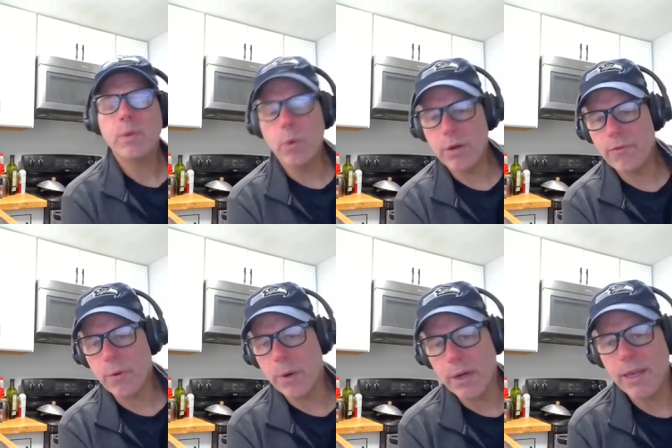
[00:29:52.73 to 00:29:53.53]
word
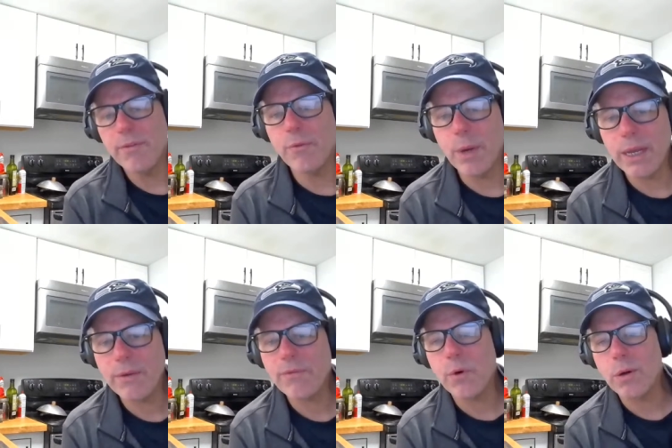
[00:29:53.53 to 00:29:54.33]
for word. If we
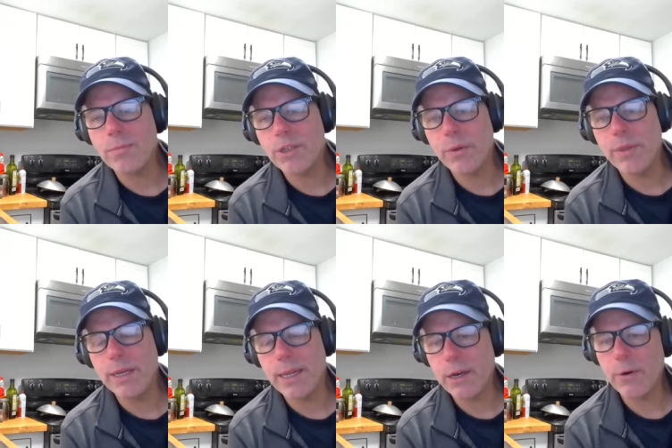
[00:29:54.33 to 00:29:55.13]
informed you
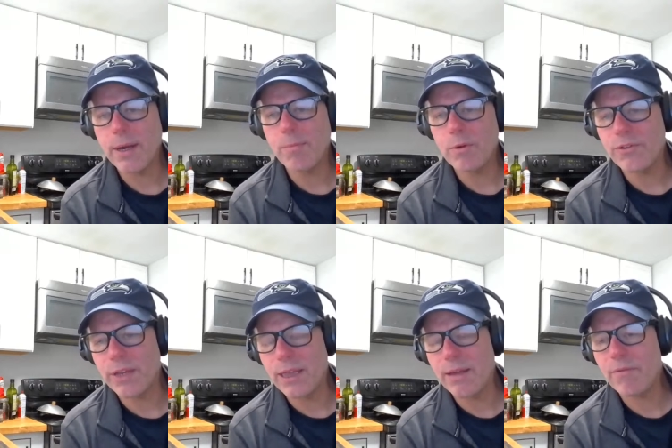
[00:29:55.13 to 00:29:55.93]
that DOM was
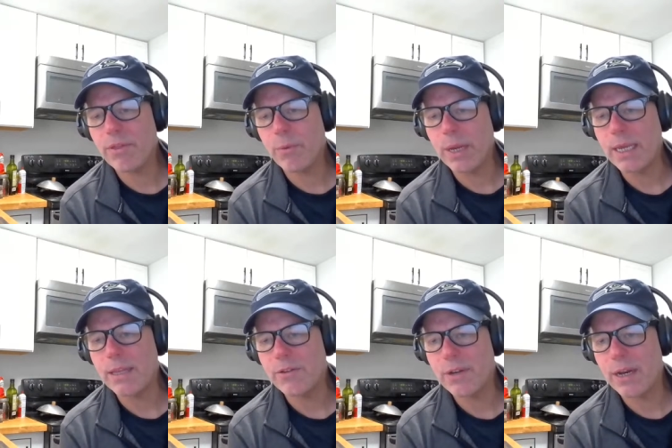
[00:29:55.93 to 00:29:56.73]
the 11th
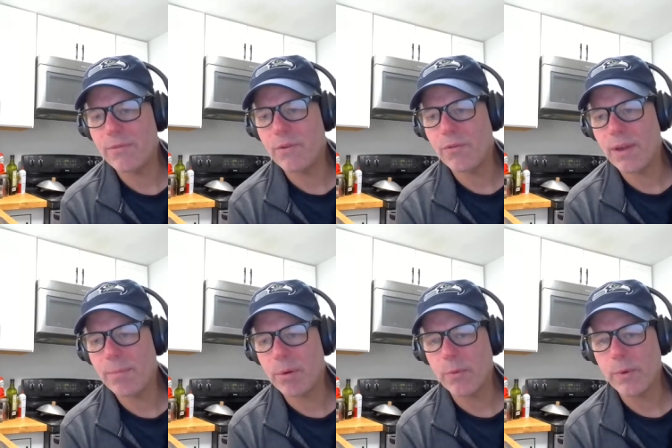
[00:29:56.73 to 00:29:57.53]
week instead of
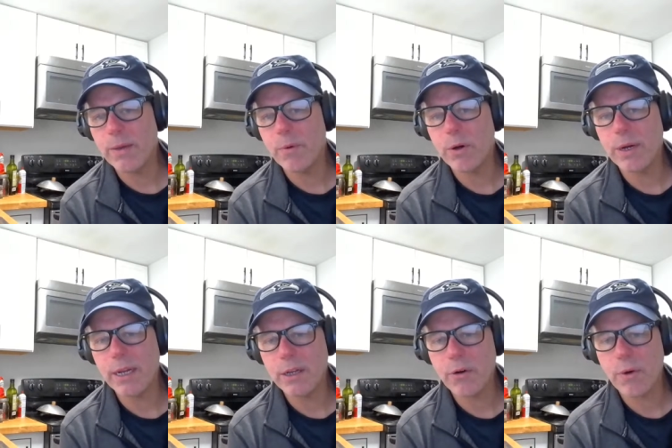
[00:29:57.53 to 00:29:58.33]
November, we were
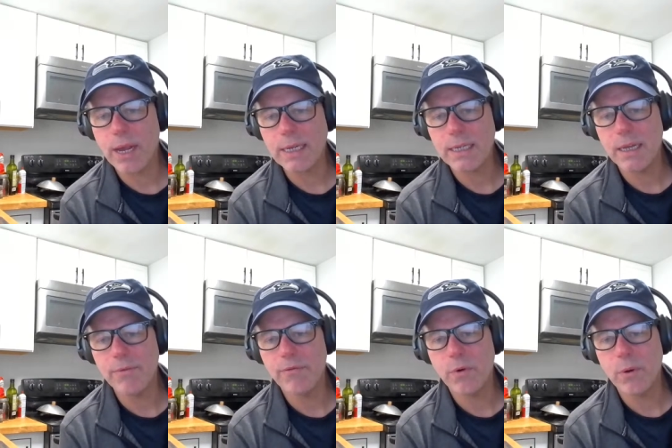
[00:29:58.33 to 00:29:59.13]
incorrect.
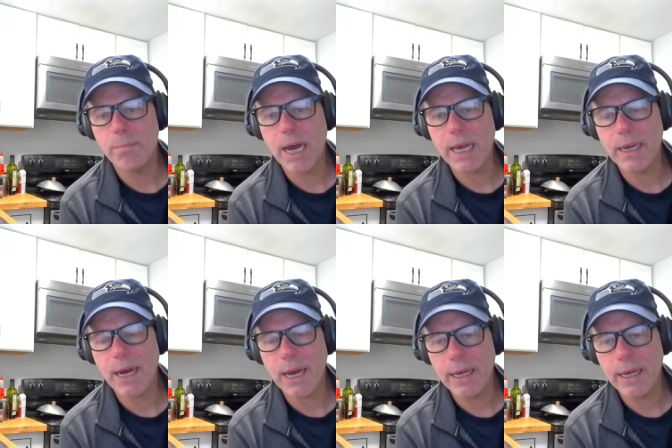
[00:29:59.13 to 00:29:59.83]
And for my